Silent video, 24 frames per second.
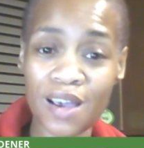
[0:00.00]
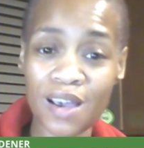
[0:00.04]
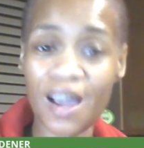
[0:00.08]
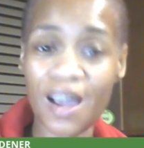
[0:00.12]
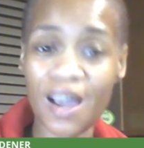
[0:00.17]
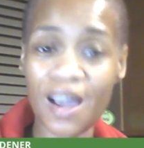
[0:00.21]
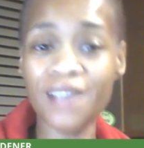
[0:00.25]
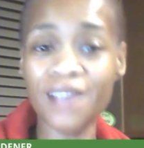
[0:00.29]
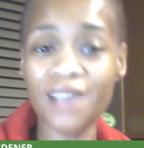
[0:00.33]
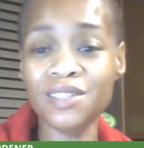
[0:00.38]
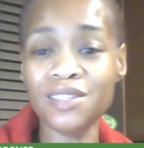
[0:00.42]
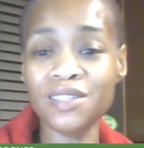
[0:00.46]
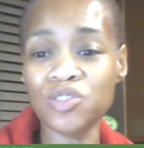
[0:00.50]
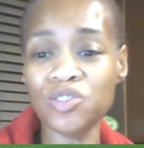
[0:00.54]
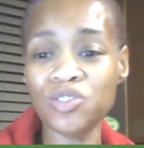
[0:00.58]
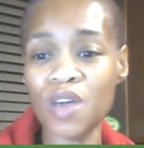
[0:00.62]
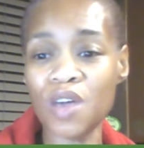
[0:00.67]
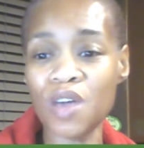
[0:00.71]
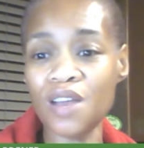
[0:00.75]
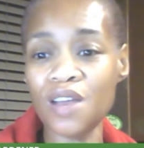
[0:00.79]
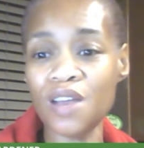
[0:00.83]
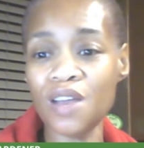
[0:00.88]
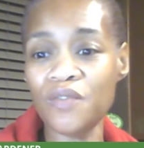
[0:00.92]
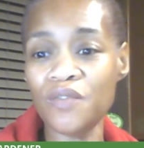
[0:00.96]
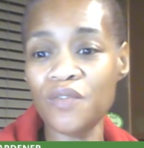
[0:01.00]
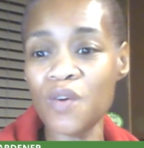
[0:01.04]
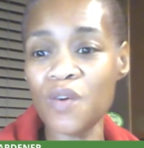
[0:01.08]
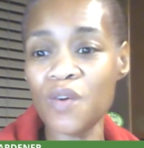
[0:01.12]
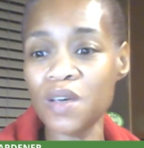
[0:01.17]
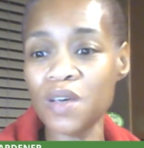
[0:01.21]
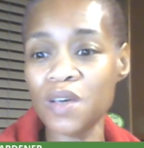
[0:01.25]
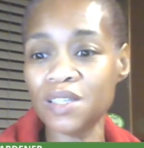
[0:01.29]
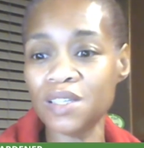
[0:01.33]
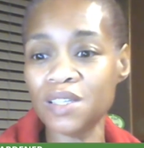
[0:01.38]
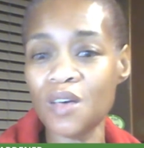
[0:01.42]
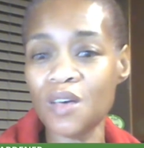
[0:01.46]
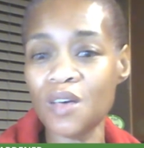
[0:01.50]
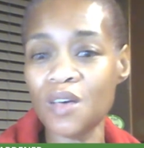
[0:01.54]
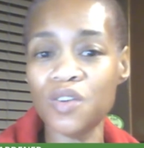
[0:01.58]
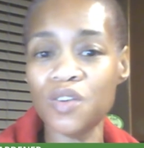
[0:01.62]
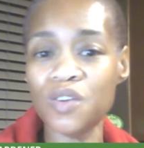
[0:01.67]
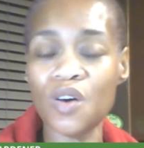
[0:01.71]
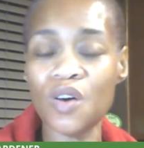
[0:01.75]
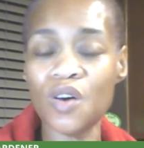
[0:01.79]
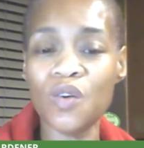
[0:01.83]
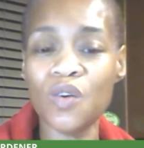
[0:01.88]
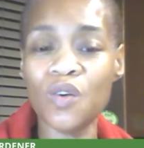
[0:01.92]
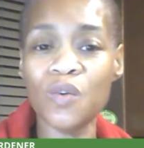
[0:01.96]
Concentrate and focus on
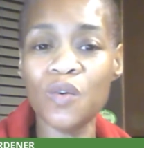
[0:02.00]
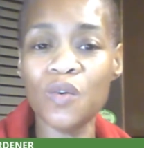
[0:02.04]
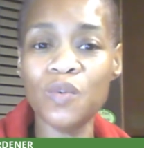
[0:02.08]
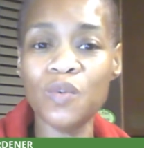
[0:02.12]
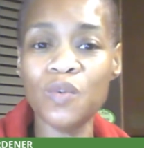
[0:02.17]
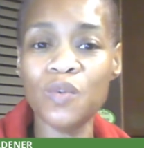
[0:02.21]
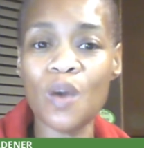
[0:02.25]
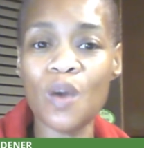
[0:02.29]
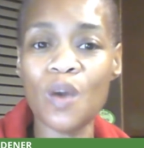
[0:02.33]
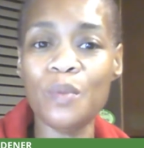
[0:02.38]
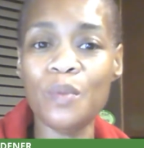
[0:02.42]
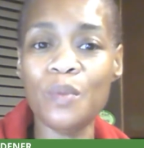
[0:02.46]
your